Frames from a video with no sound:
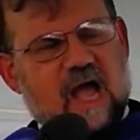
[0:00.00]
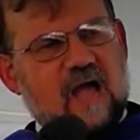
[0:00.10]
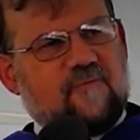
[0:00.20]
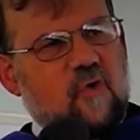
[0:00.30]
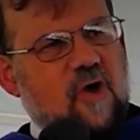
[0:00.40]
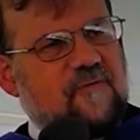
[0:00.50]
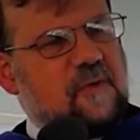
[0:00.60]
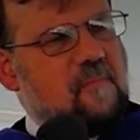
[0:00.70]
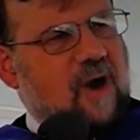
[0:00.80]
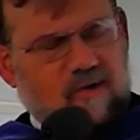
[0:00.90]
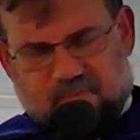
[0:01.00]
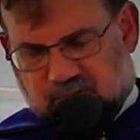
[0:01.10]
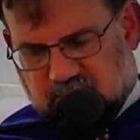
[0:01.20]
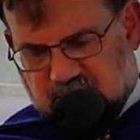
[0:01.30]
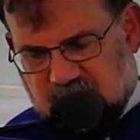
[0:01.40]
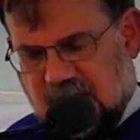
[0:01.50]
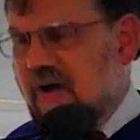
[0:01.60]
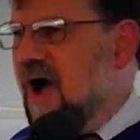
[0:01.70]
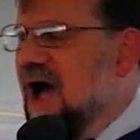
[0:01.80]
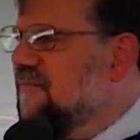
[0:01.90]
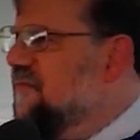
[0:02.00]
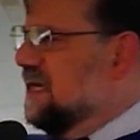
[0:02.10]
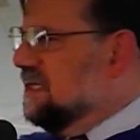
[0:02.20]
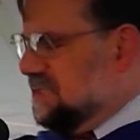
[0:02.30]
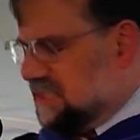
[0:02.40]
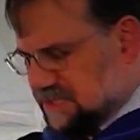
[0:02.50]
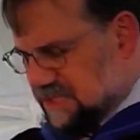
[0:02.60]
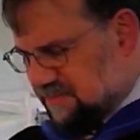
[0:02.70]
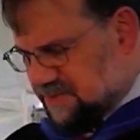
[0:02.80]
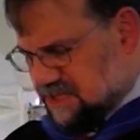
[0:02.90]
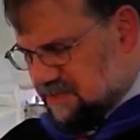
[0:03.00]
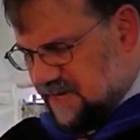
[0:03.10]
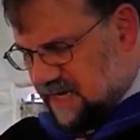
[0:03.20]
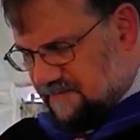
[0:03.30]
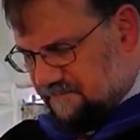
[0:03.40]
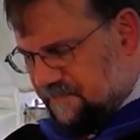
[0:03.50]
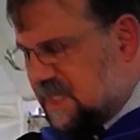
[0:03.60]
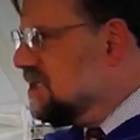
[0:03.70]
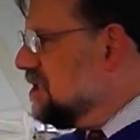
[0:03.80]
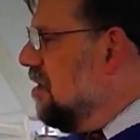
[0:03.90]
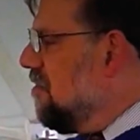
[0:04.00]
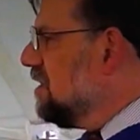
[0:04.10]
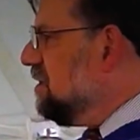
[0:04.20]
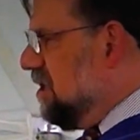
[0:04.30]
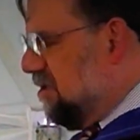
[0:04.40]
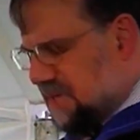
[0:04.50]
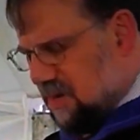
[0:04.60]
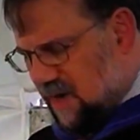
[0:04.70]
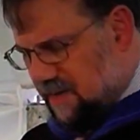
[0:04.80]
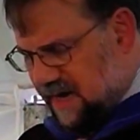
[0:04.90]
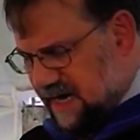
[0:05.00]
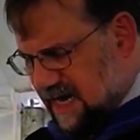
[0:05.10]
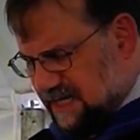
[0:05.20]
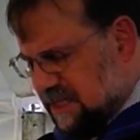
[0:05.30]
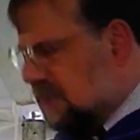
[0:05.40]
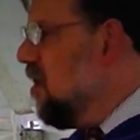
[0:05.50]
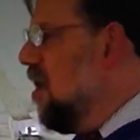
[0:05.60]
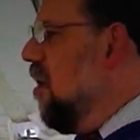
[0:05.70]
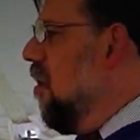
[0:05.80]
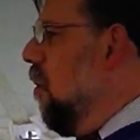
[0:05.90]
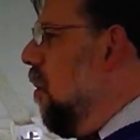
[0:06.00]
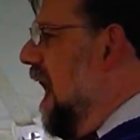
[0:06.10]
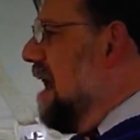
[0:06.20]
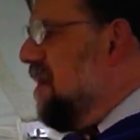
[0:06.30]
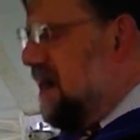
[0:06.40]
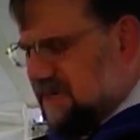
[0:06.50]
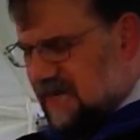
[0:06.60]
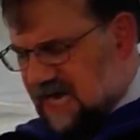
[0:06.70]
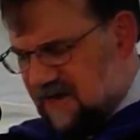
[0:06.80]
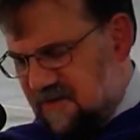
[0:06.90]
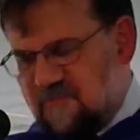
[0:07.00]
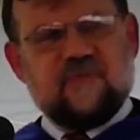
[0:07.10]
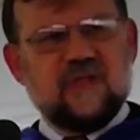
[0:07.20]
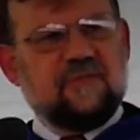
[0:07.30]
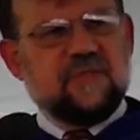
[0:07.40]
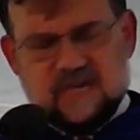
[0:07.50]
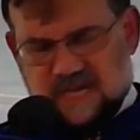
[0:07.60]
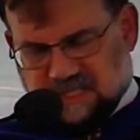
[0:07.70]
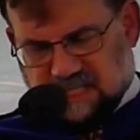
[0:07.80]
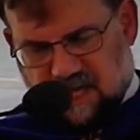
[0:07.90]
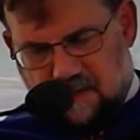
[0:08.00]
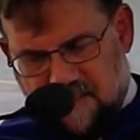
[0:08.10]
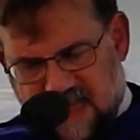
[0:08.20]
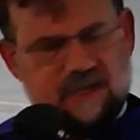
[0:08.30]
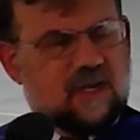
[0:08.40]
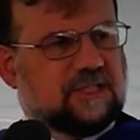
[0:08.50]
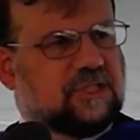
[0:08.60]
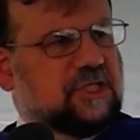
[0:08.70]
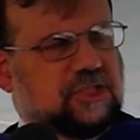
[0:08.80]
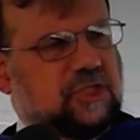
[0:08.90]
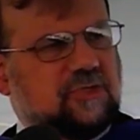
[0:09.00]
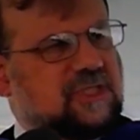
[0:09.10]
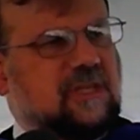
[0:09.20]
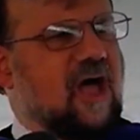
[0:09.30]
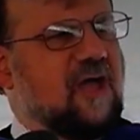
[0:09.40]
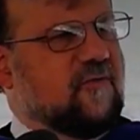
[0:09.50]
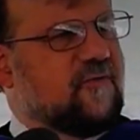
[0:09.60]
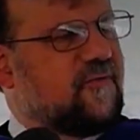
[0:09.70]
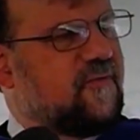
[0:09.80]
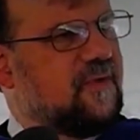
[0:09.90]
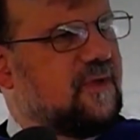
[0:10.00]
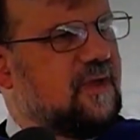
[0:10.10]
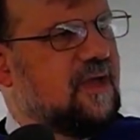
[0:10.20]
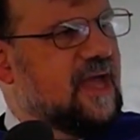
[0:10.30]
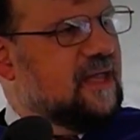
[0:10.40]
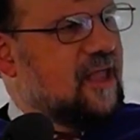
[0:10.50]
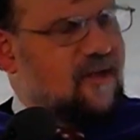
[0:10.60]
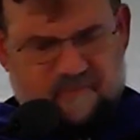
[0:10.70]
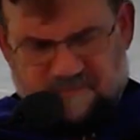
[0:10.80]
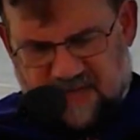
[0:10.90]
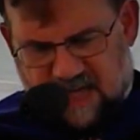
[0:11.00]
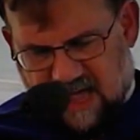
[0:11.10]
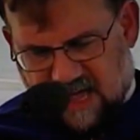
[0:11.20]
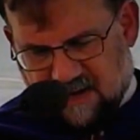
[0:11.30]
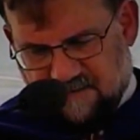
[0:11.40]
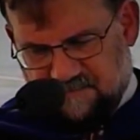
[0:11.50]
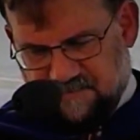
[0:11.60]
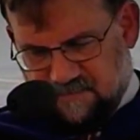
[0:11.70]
I've often marveled how obvious this seems to be, so much so that one might ask, why might God even feel the need to command us to choose life and love of God?